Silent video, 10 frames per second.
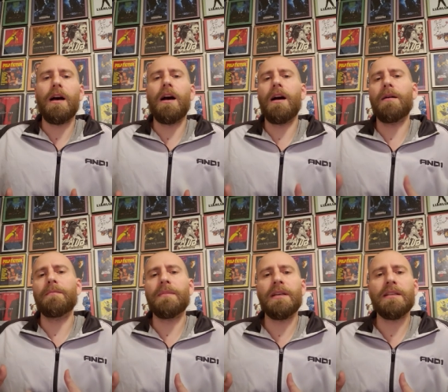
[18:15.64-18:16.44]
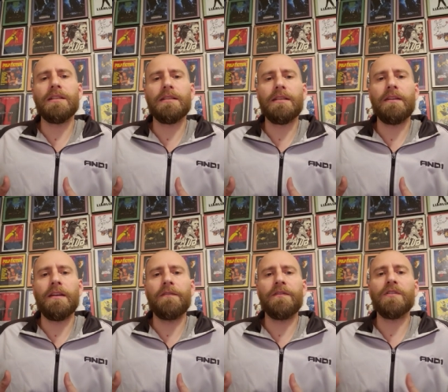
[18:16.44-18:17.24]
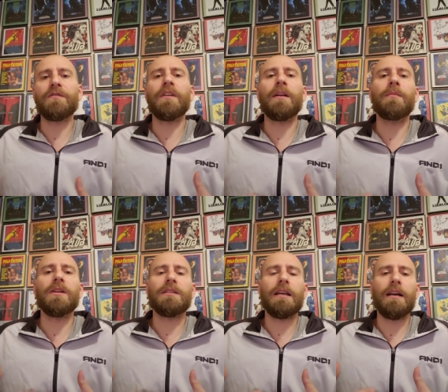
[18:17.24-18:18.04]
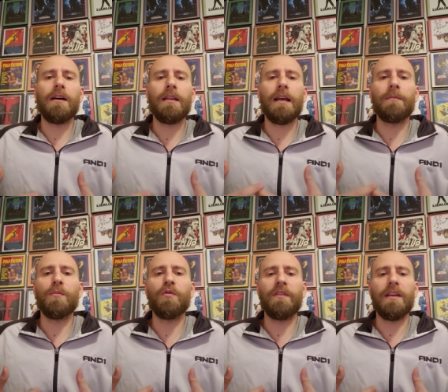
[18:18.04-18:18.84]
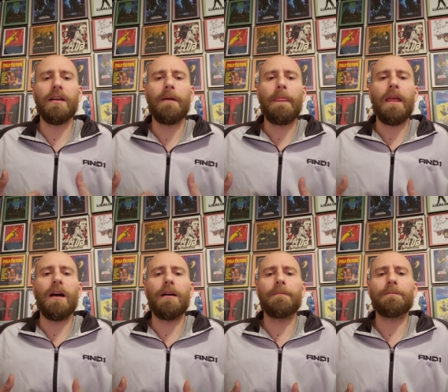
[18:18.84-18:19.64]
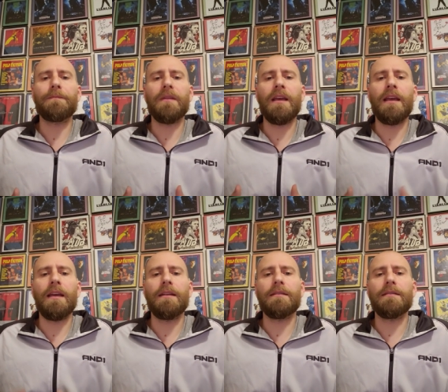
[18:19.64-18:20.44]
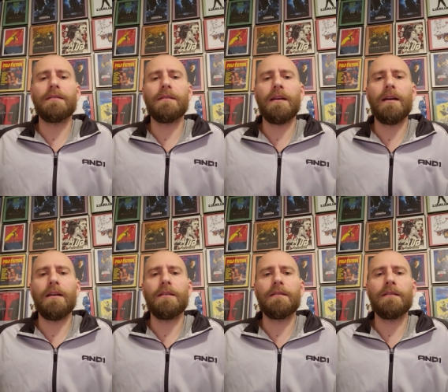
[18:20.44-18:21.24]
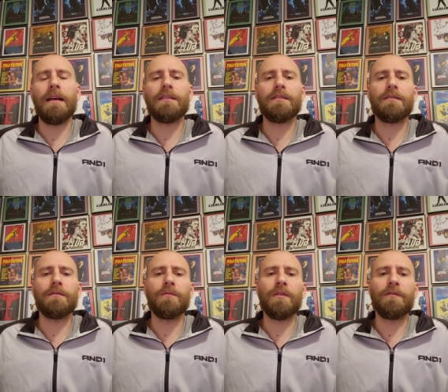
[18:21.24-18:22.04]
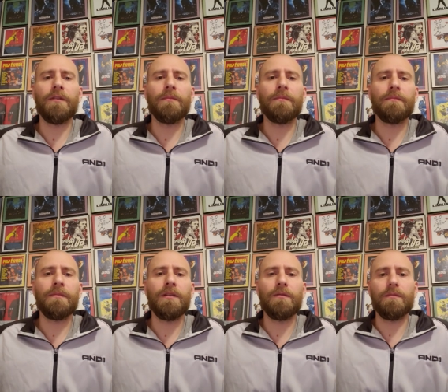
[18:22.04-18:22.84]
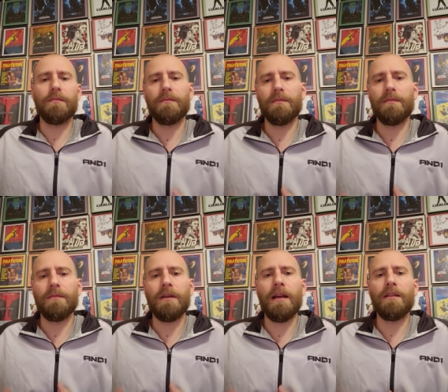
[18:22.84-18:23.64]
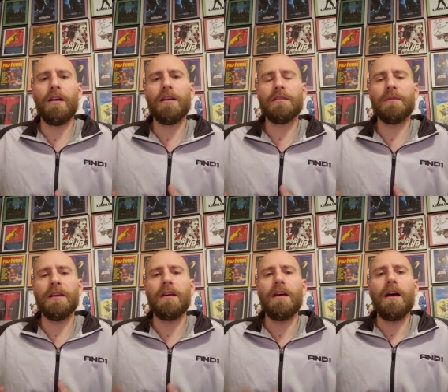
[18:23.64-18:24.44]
um, it just it, it, feels very much like a like a movie, um, and uh, that's where the film you know kind of lost me.